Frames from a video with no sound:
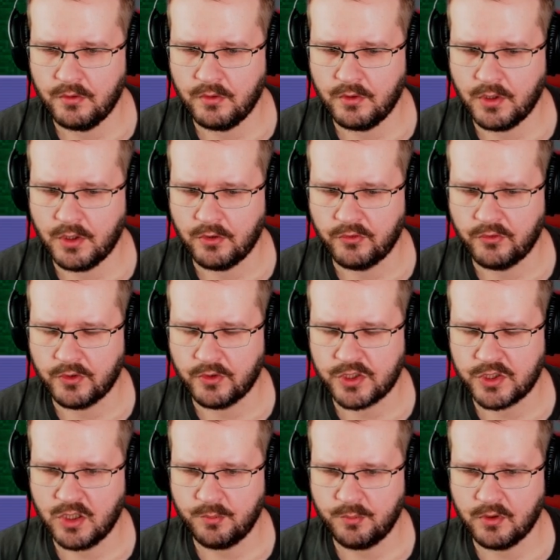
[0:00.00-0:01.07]
And you see the
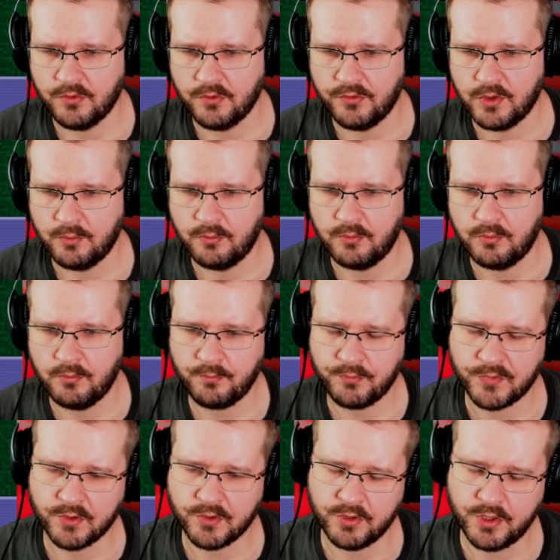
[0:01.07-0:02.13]
shape of the
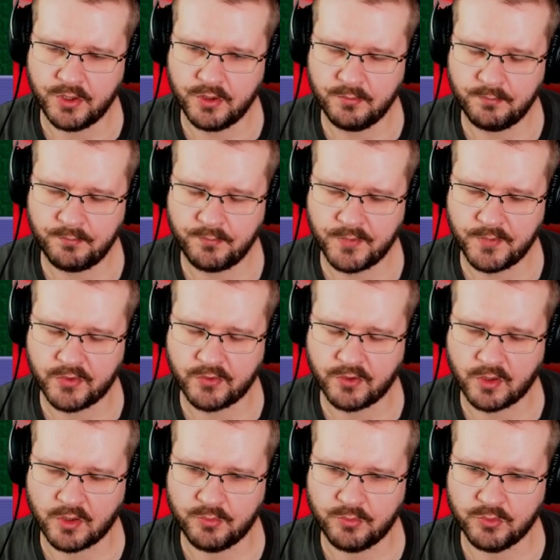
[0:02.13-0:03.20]
green here? It's gonna
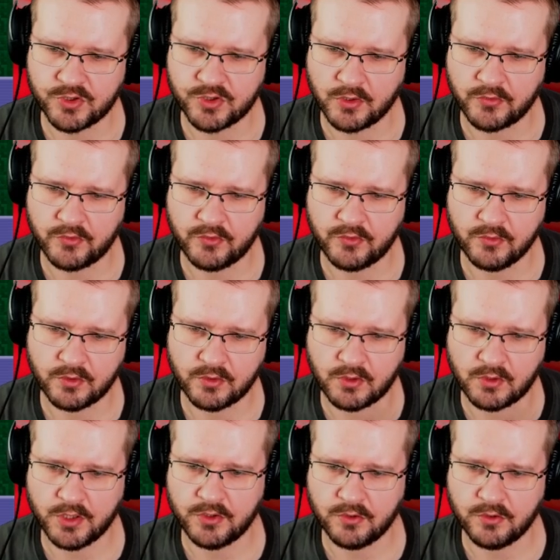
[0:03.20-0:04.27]
push us to the
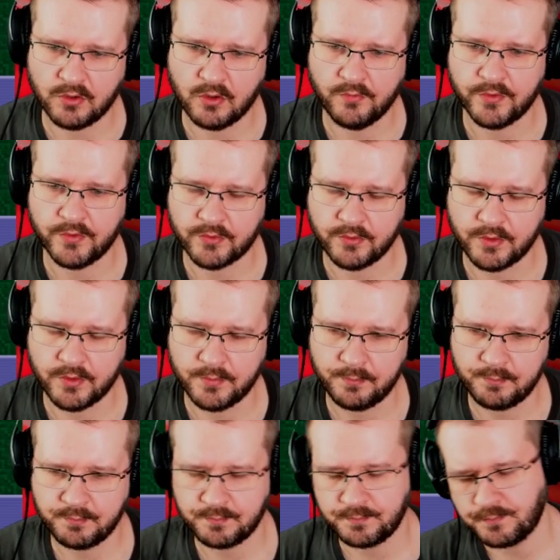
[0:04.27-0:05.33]
right of the screen.
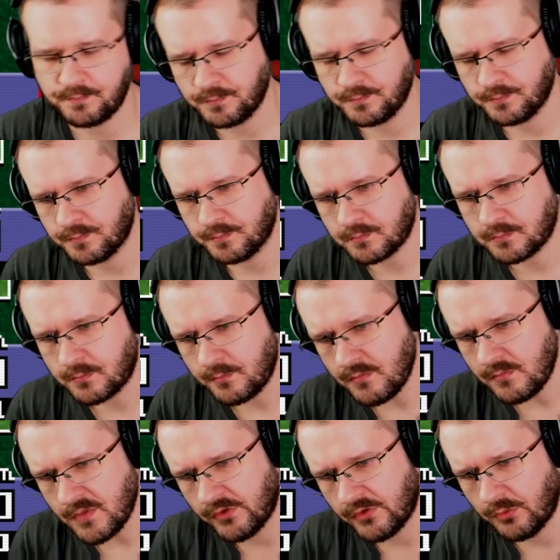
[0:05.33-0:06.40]

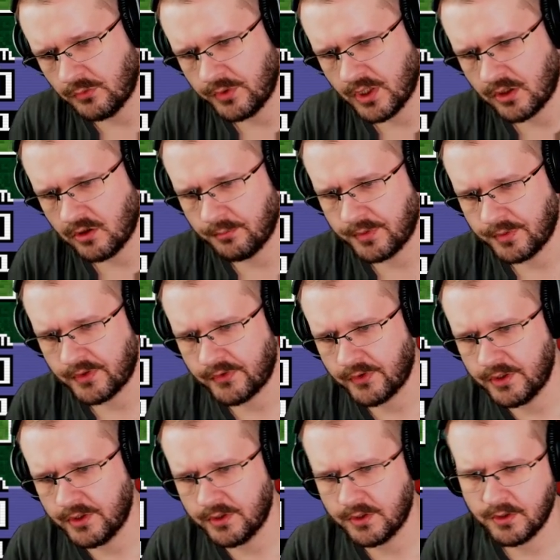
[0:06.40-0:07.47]
So we are
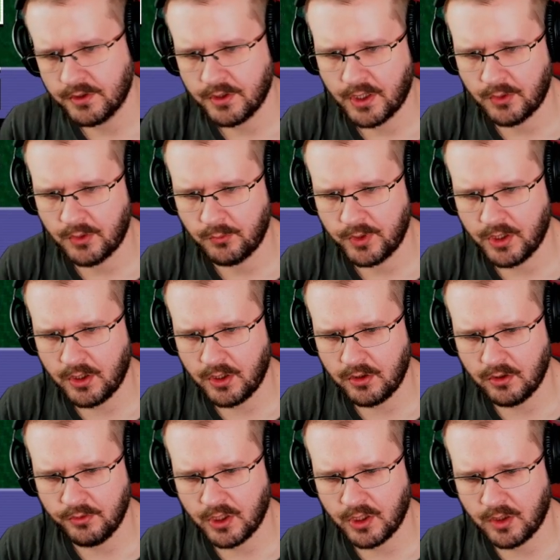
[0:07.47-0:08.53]
compensating. And we are
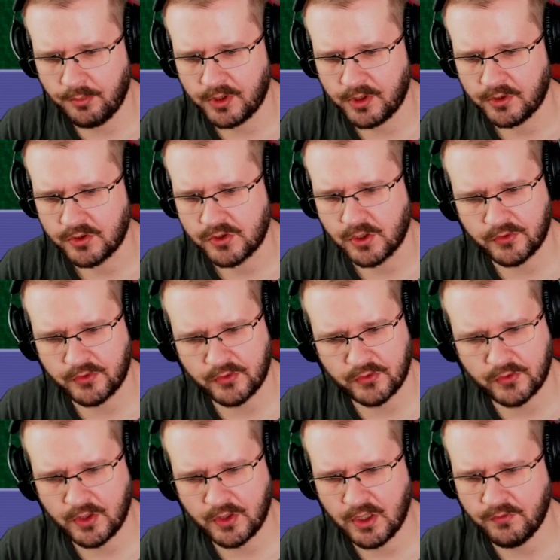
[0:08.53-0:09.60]
going uphill just
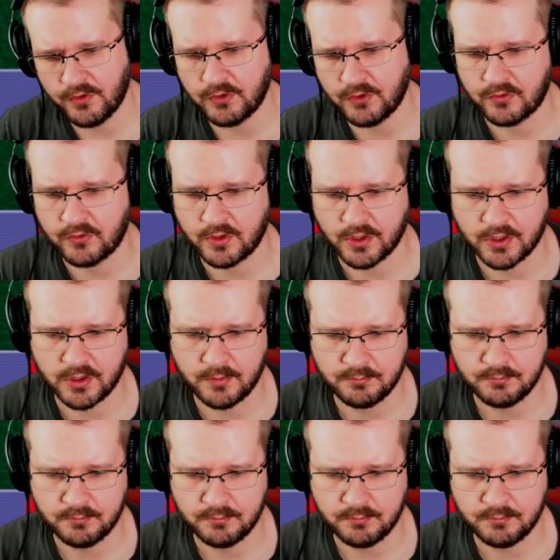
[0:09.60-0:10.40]
ever so slightly.